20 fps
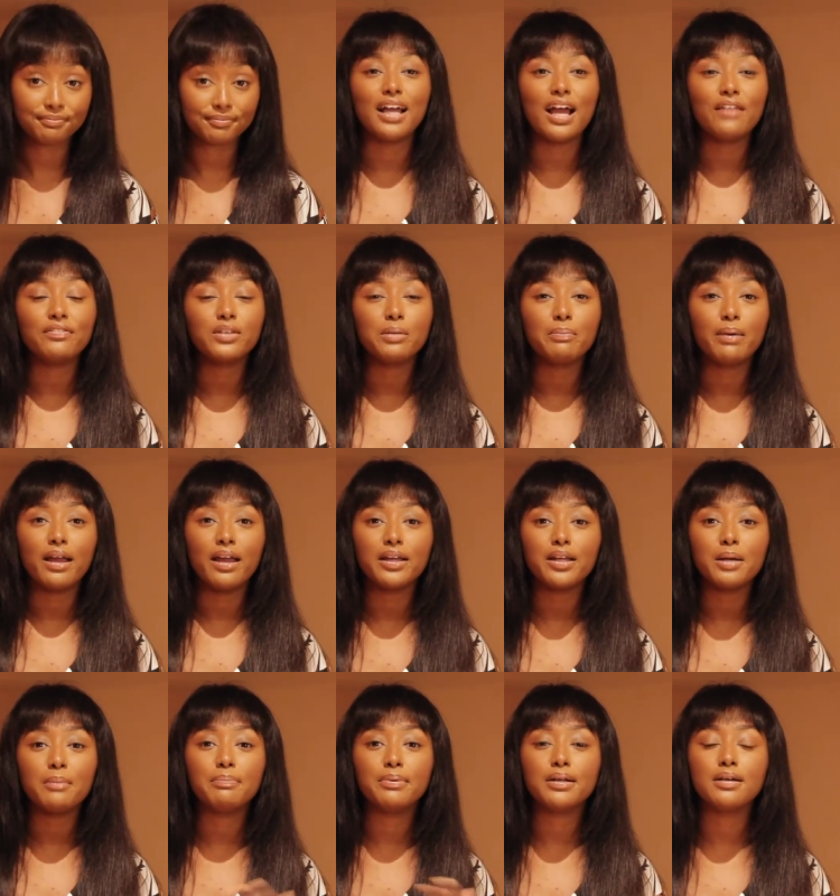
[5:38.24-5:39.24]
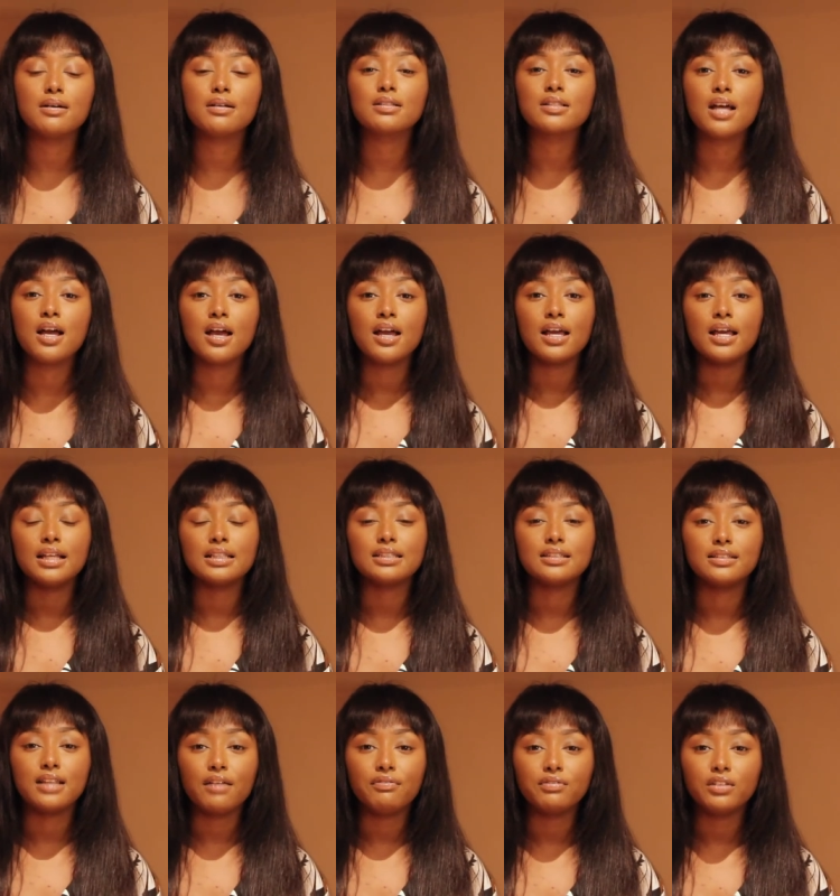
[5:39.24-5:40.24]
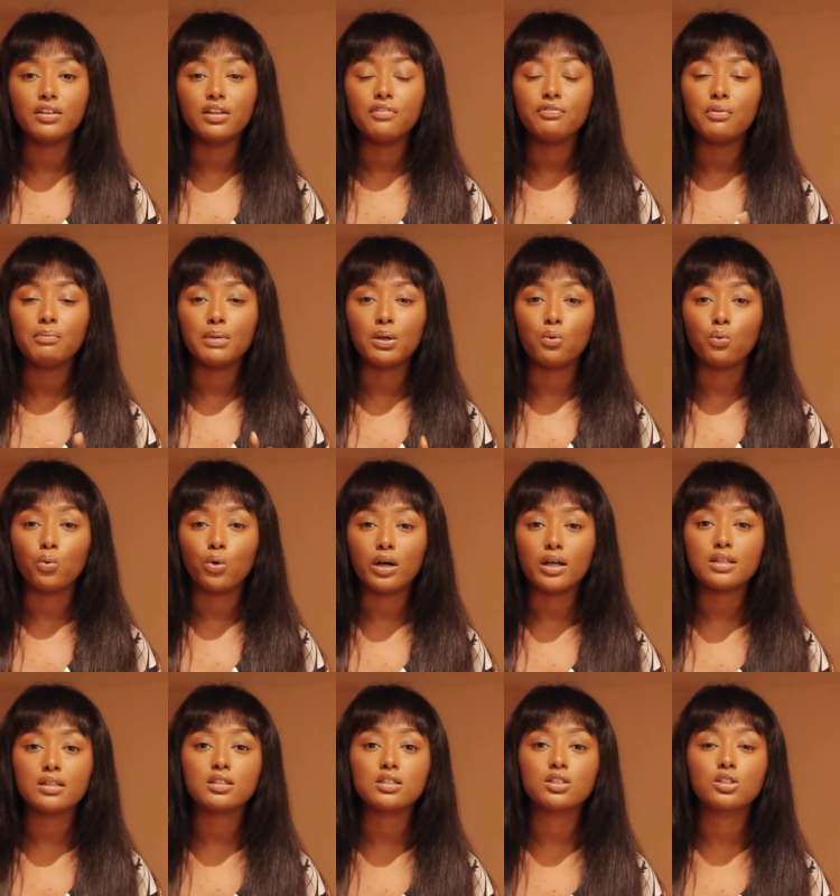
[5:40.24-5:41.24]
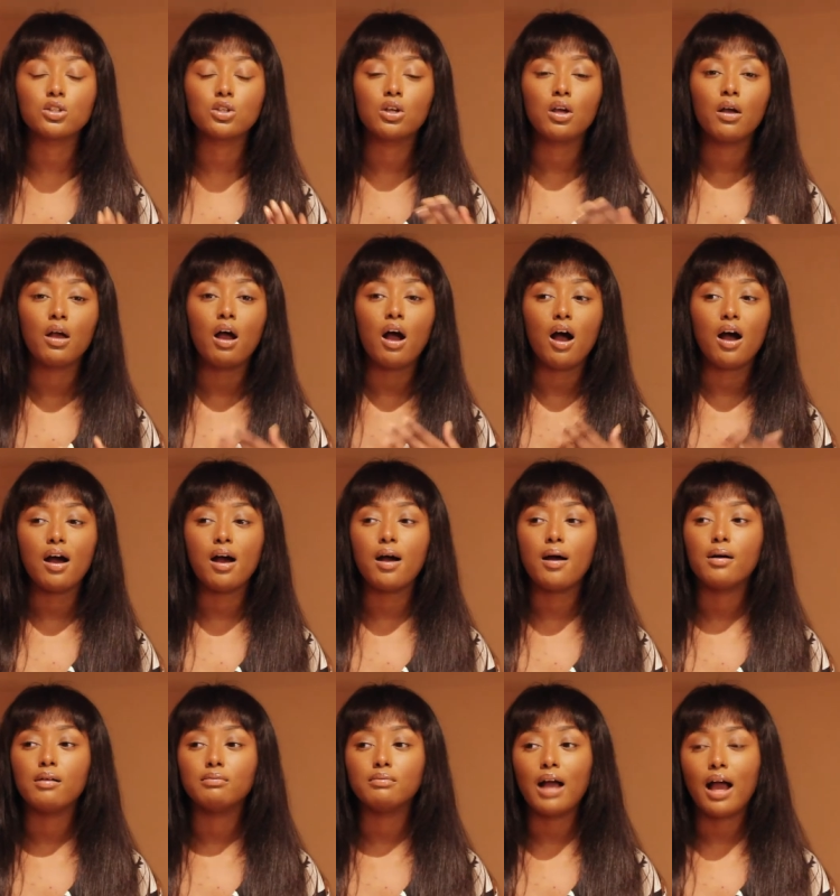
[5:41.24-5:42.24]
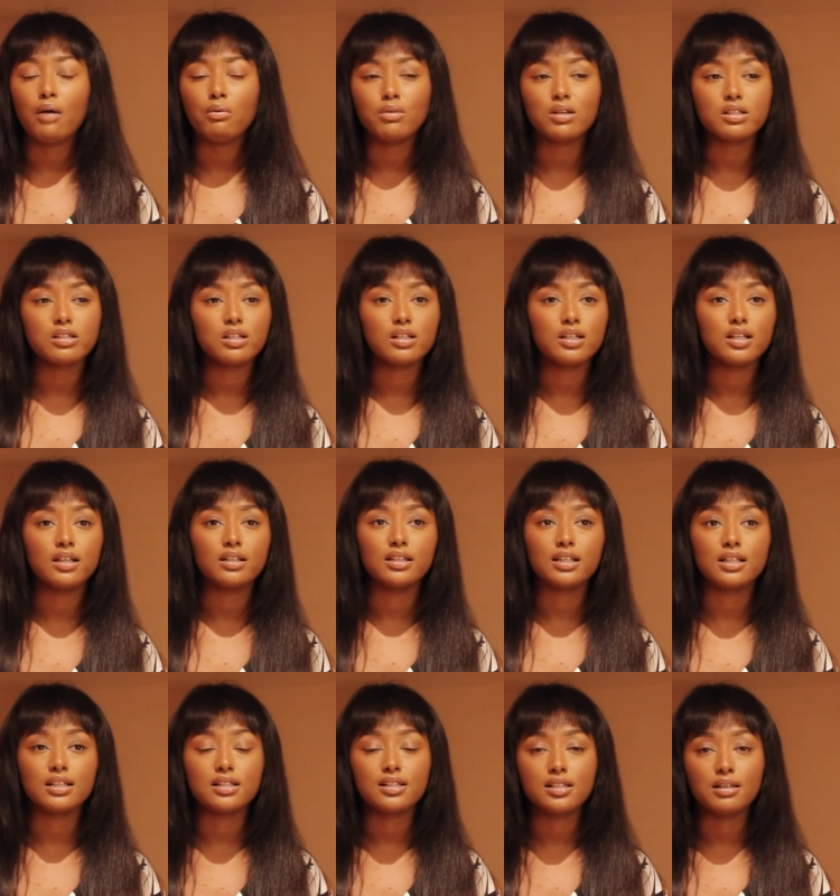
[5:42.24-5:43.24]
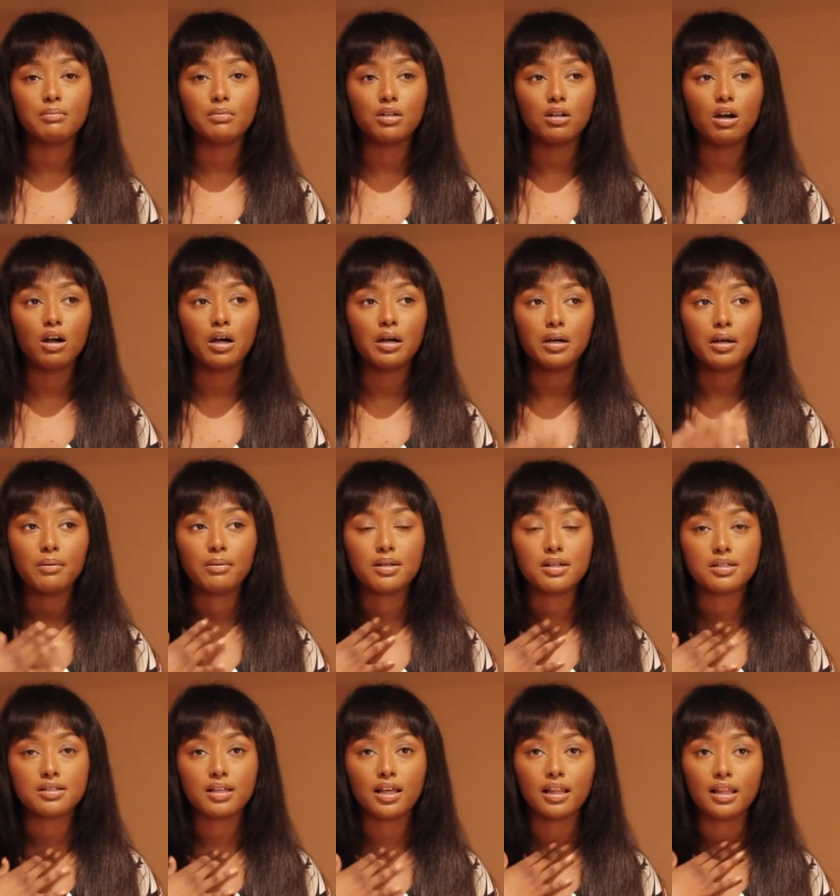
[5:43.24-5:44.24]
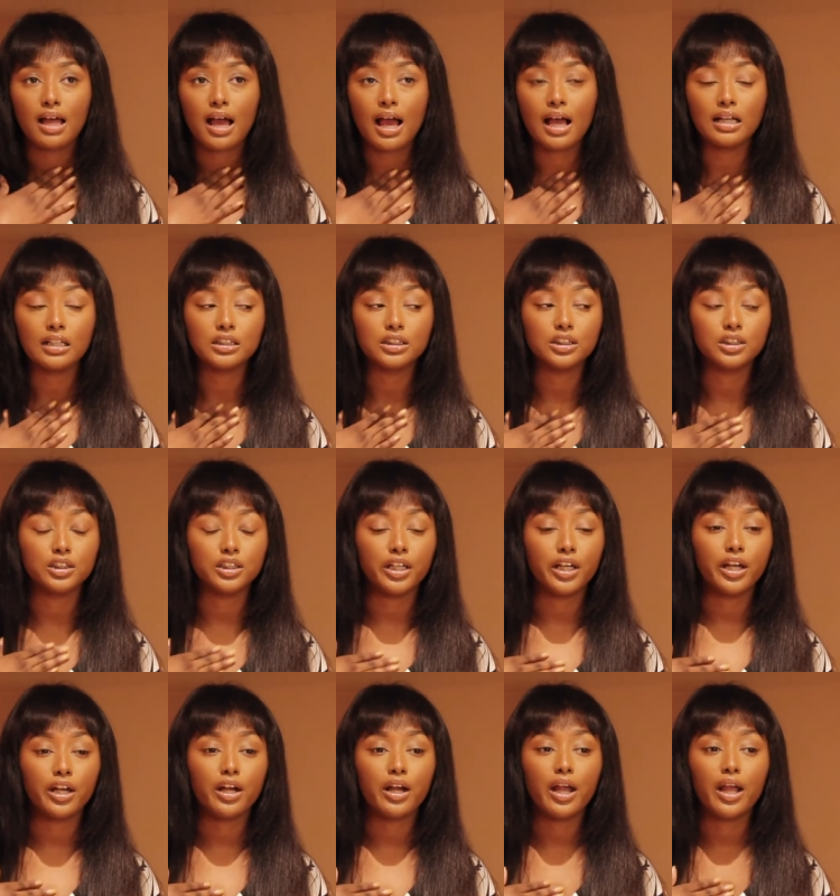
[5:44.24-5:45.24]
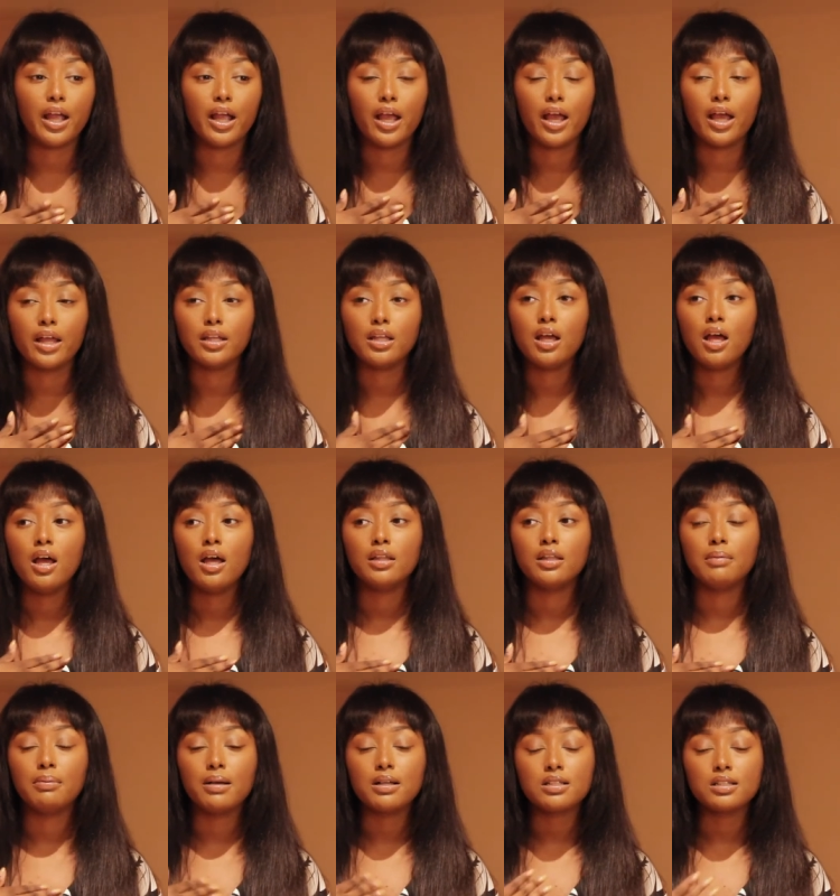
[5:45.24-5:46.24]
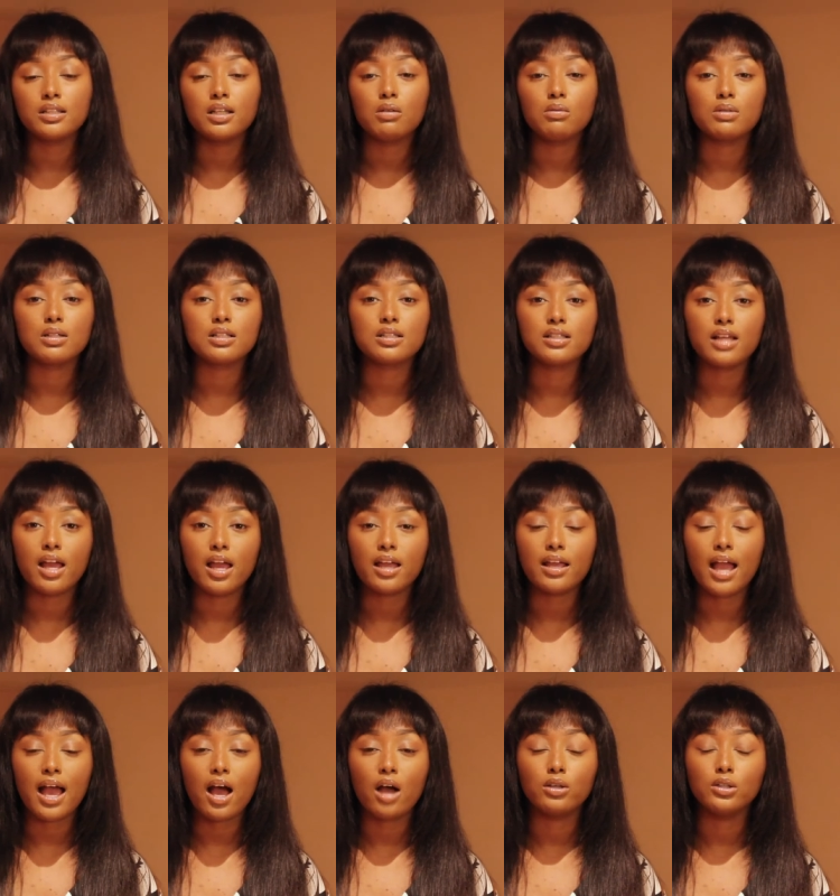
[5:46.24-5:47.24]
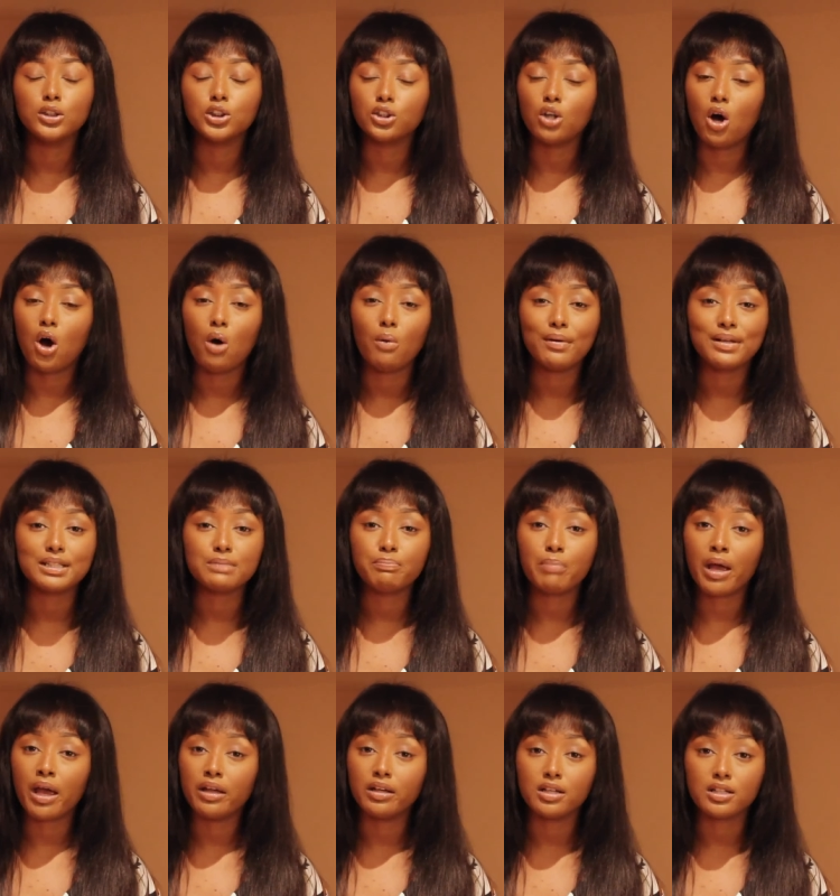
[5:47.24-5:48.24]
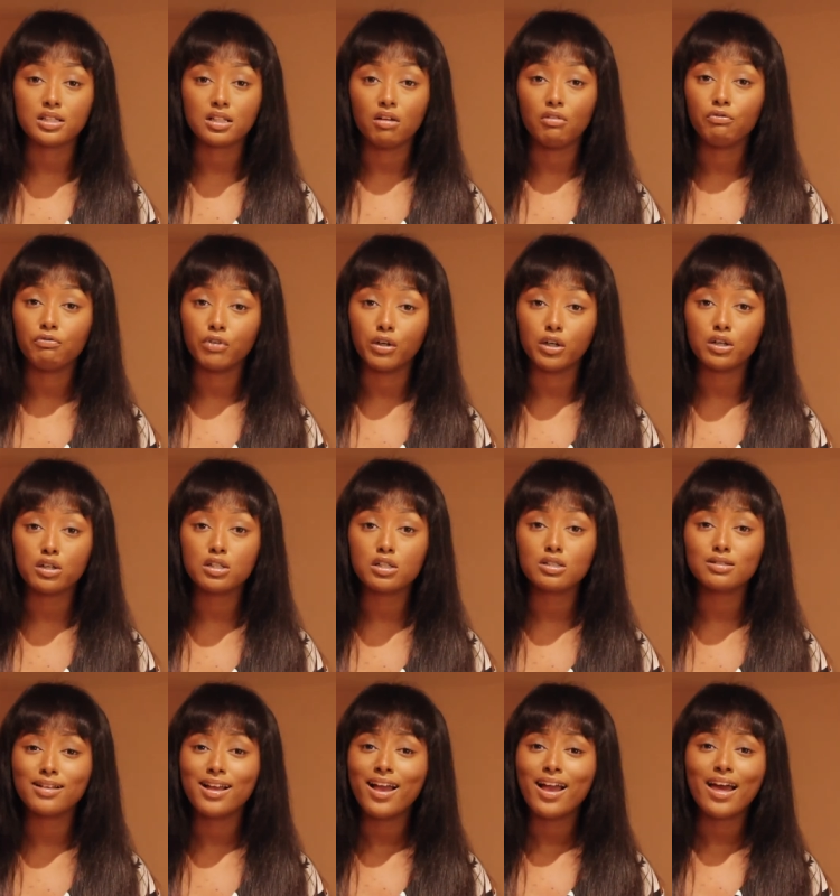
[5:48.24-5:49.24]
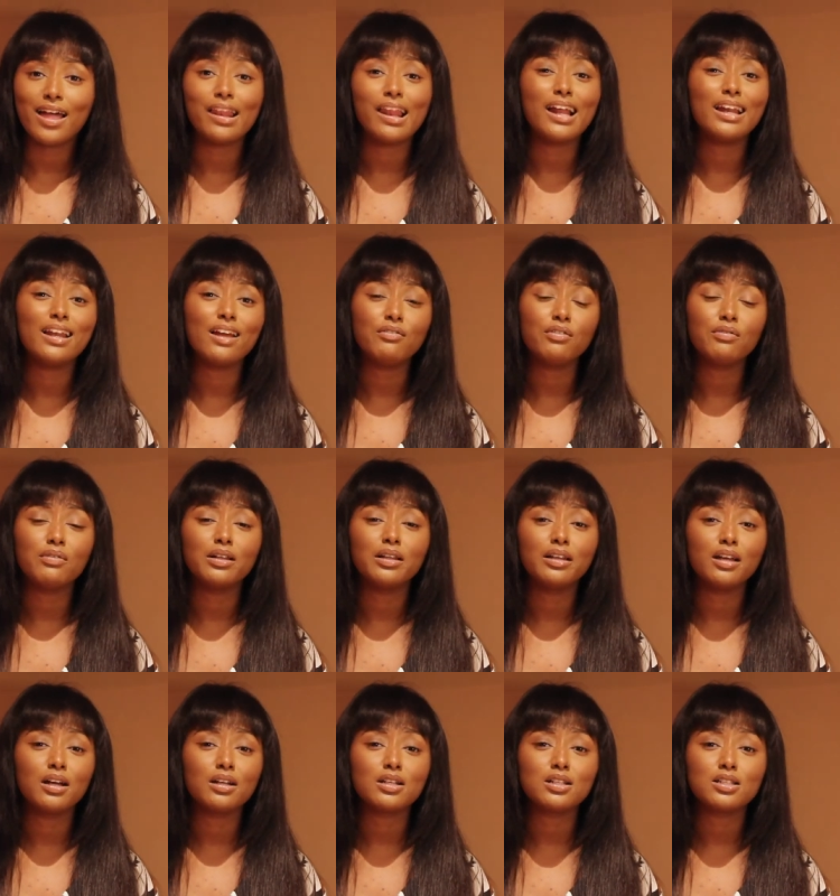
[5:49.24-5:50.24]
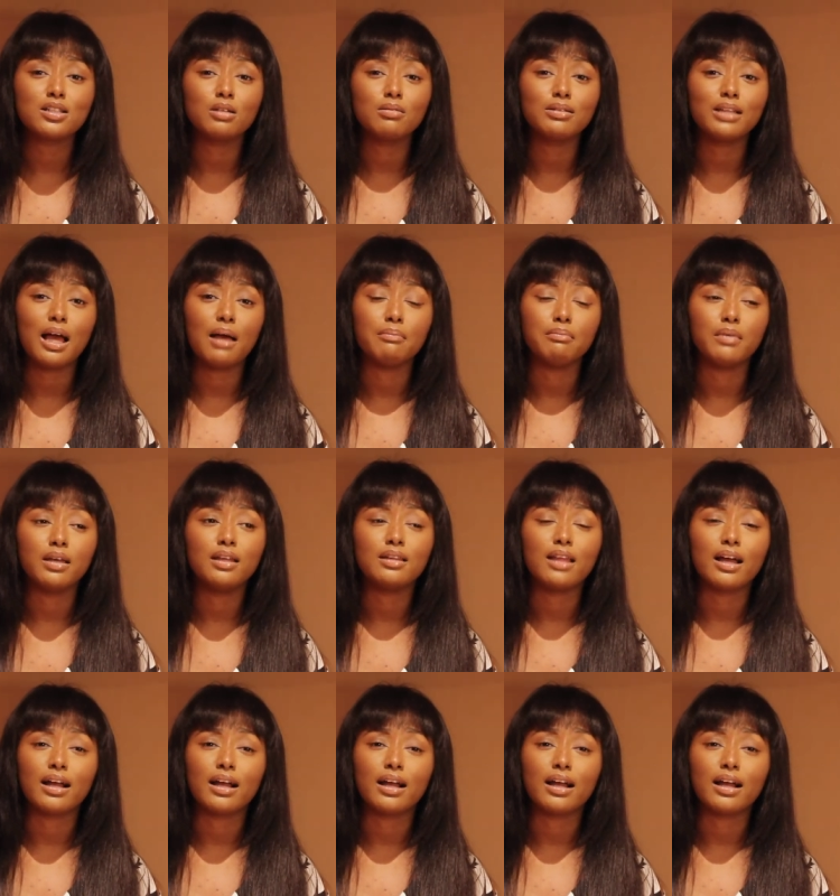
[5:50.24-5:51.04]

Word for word: After paying your bills, it's definitely for me once um, I went to this seminar, I want to say last year, and the person there was saying how you should always pay yourself first. And I never really understood what that meant.